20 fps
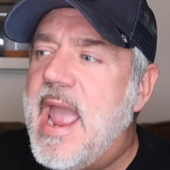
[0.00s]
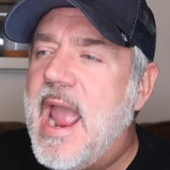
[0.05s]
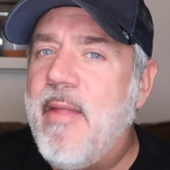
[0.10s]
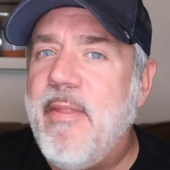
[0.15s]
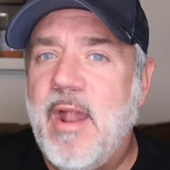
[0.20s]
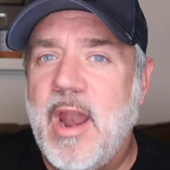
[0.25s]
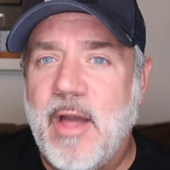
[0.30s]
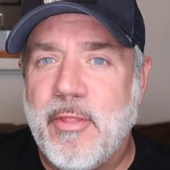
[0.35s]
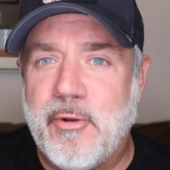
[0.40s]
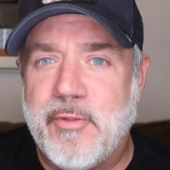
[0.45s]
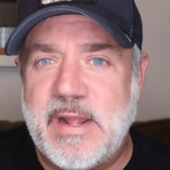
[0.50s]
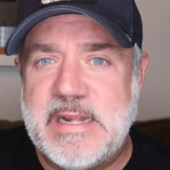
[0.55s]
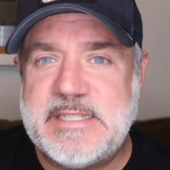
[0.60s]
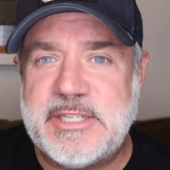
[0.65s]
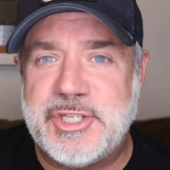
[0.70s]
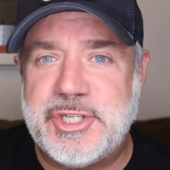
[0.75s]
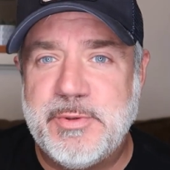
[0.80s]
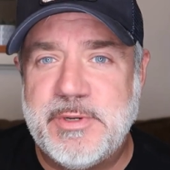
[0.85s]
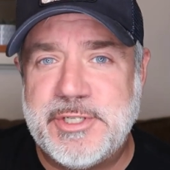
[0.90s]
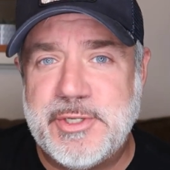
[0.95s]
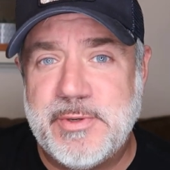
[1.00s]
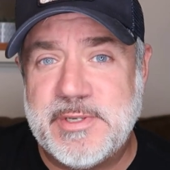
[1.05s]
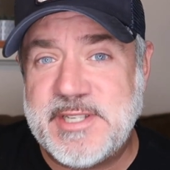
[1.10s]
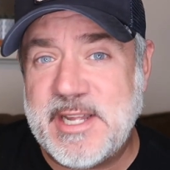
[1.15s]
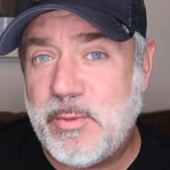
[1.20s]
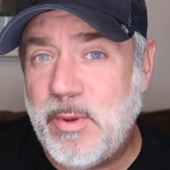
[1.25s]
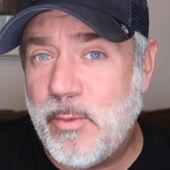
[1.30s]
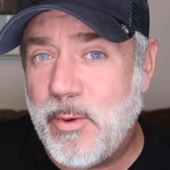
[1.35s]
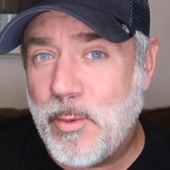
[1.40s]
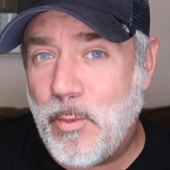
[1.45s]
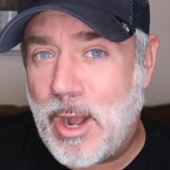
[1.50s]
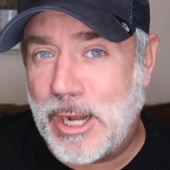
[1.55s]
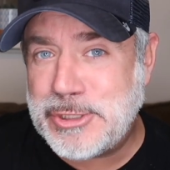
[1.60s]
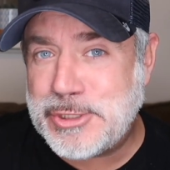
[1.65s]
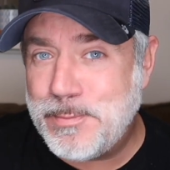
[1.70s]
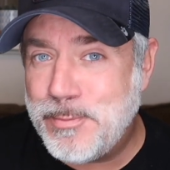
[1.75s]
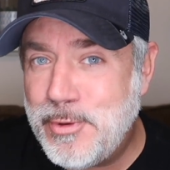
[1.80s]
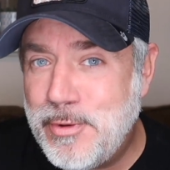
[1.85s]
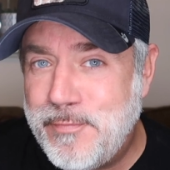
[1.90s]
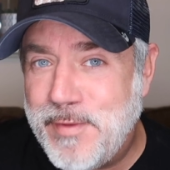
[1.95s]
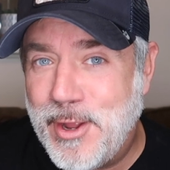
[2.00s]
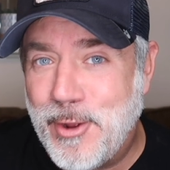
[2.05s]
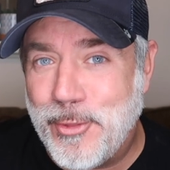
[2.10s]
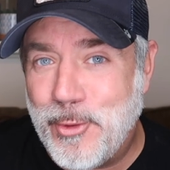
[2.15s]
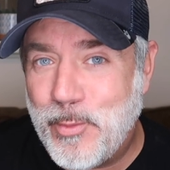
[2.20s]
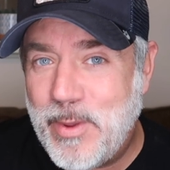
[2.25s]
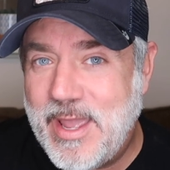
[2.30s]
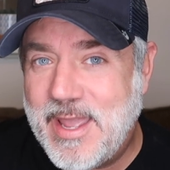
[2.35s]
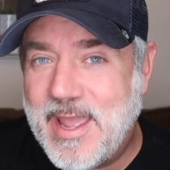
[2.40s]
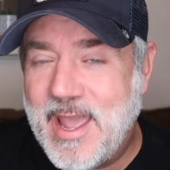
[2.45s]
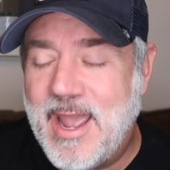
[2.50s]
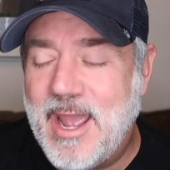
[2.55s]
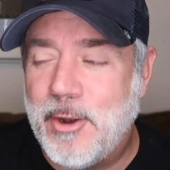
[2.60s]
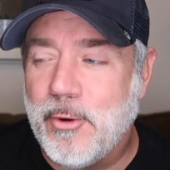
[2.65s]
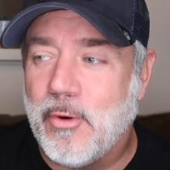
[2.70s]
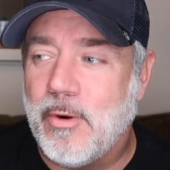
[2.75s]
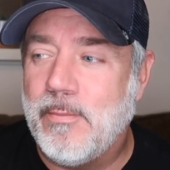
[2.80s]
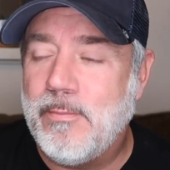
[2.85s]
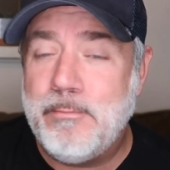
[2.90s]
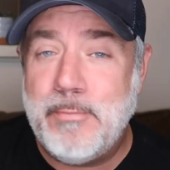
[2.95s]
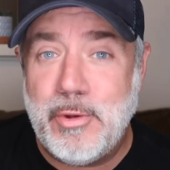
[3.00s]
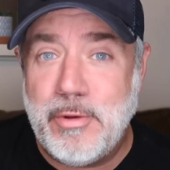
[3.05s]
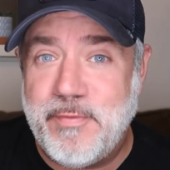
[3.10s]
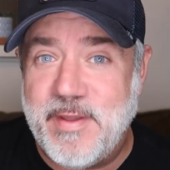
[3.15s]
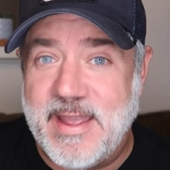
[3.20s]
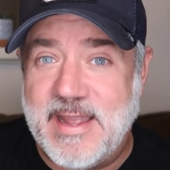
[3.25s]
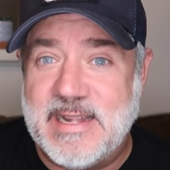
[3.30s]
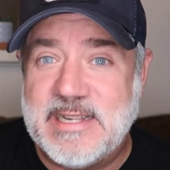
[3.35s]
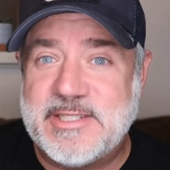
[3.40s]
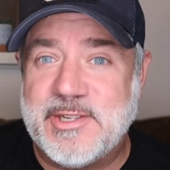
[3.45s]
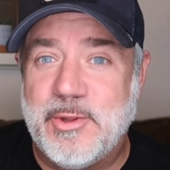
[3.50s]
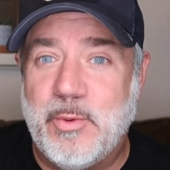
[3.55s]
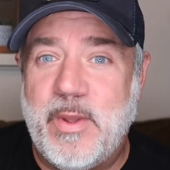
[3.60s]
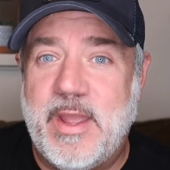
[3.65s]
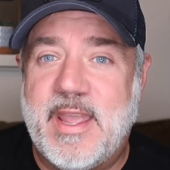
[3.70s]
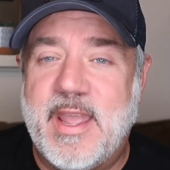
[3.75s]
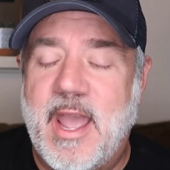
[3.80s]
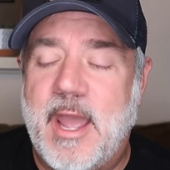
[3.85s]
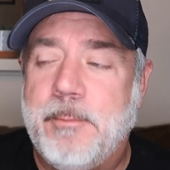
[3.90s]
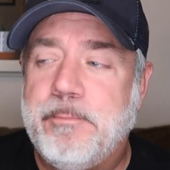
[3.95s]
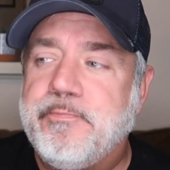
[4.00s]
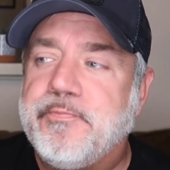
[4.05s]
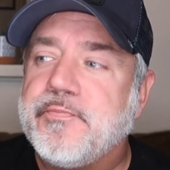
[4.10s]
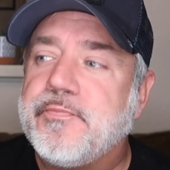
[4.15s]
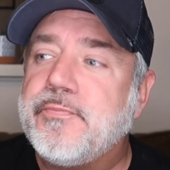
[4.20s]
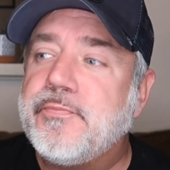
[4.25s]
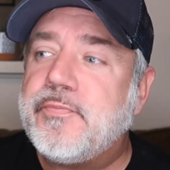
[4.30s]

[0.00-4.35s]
And then other things that she would do is, like, we would watch a movie on the weekend or movies on the weekend.